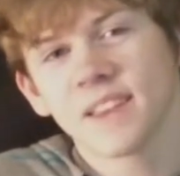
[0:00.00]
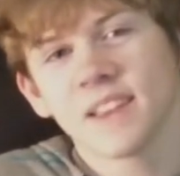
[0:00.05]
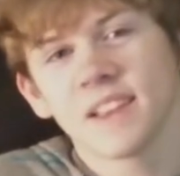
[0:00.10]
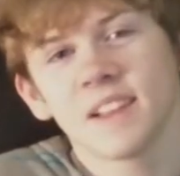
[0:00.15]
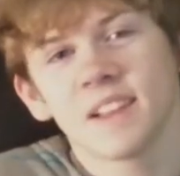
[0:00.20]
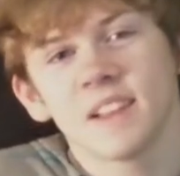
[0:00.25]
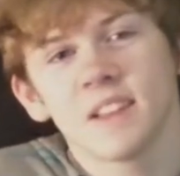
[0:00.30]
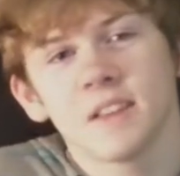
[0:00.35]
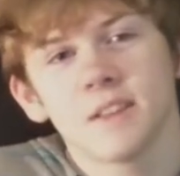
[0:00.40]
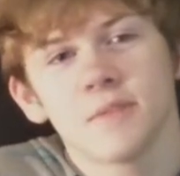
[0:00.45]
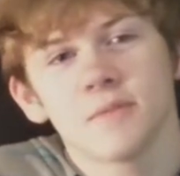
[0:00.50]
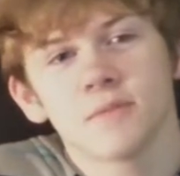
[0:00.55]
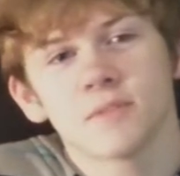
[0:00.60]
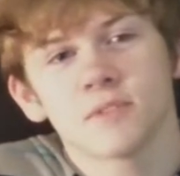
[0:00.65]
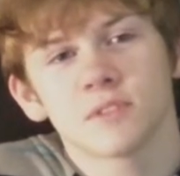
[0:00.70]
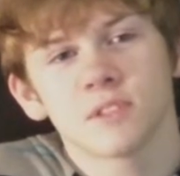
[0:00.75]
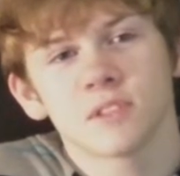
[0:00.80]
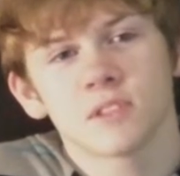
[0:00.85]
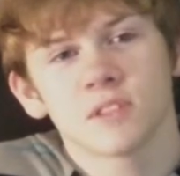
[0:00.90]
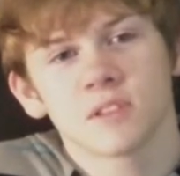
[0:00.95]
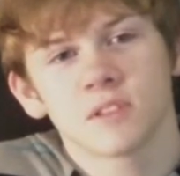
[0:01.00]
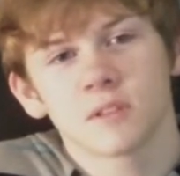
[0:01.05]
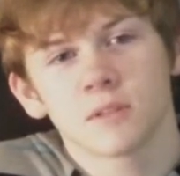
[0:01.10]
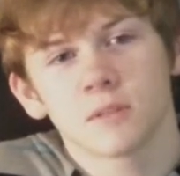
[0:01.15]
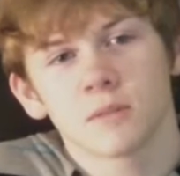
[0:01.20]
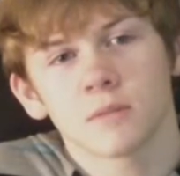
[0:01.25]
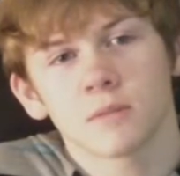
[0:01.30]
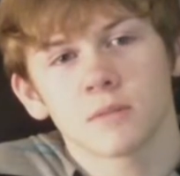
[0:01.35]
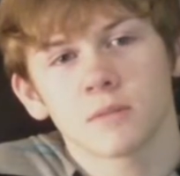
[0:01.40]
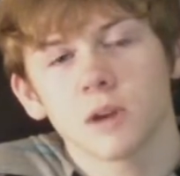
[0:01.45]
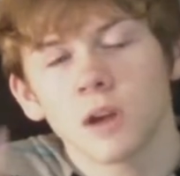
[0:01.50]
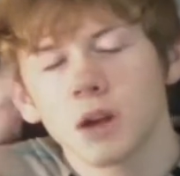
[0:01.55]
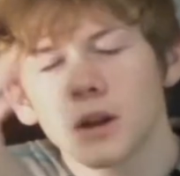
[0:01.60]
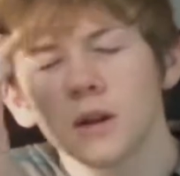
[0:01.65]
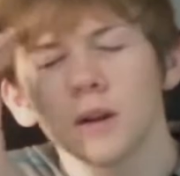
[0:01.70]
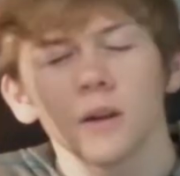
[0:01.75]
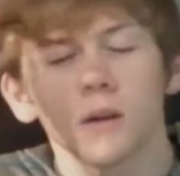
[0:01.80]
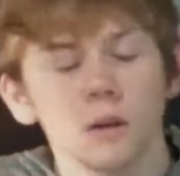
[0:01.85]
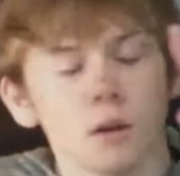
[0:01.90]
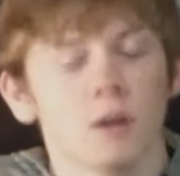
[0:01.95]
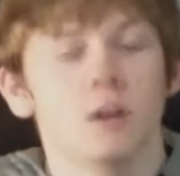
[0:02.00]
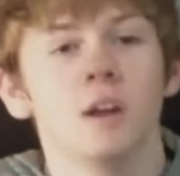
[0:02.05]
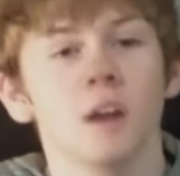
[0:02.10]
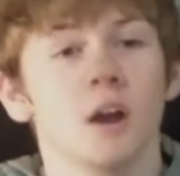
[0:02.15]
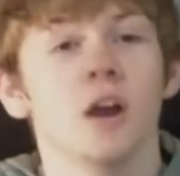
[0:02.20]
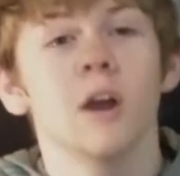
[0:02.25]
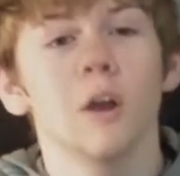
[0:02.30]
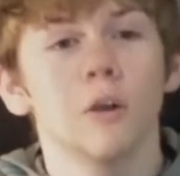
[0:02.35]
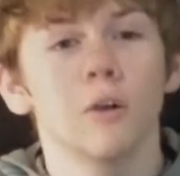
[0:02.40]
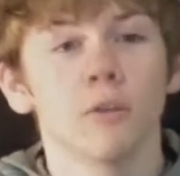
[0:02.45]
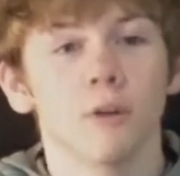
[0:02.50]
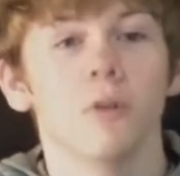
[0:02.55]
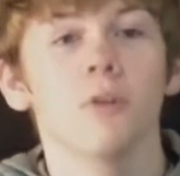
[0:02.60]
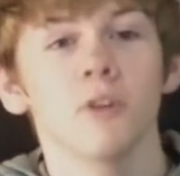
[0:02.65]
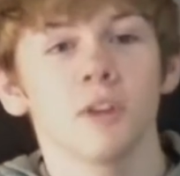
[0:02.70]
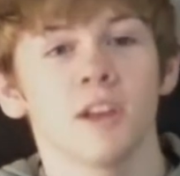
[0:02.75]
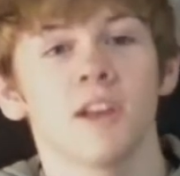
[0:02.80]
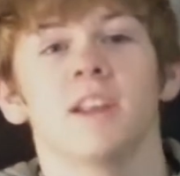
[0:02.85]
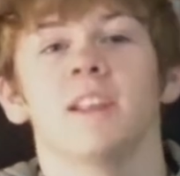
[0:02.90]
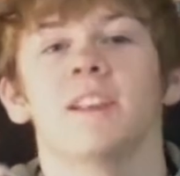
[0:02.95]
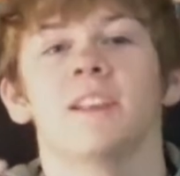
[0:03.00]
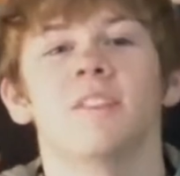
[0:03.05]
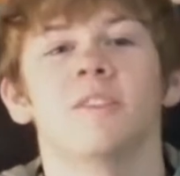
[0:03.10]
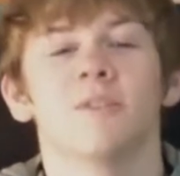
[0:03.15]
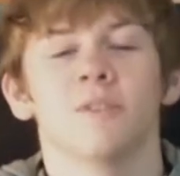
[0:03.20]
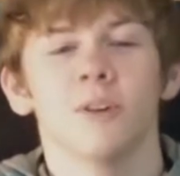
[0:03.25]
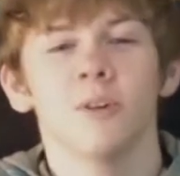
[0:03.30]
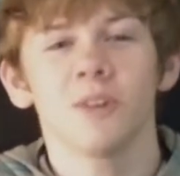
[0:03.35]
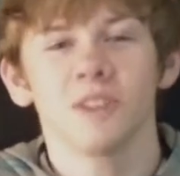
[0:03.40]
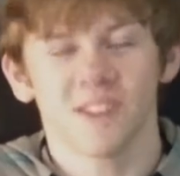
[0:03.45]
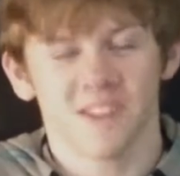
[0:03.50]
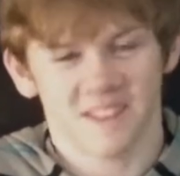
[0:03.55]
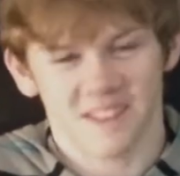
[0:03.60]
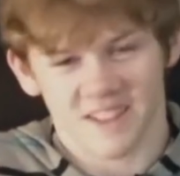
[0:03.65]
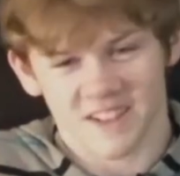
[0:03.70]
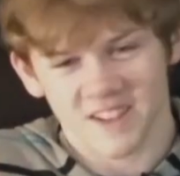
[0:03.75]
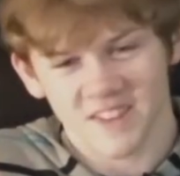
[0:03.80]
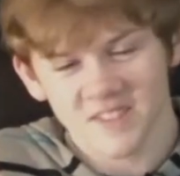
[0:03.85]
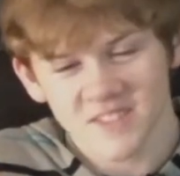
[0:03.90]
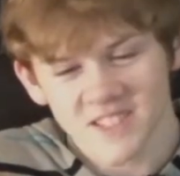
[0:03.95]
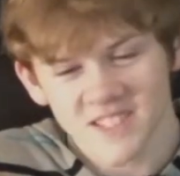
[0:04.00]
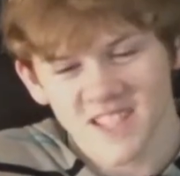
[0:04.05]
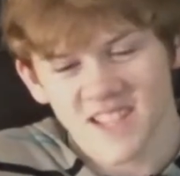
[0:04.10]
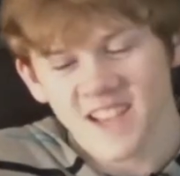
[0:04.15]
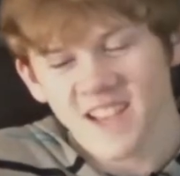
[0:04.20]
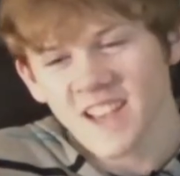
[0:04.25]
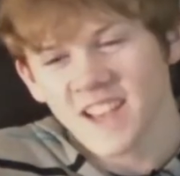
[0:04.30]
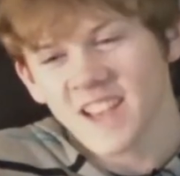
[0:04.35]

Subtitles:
He leaves. Rodan leaves.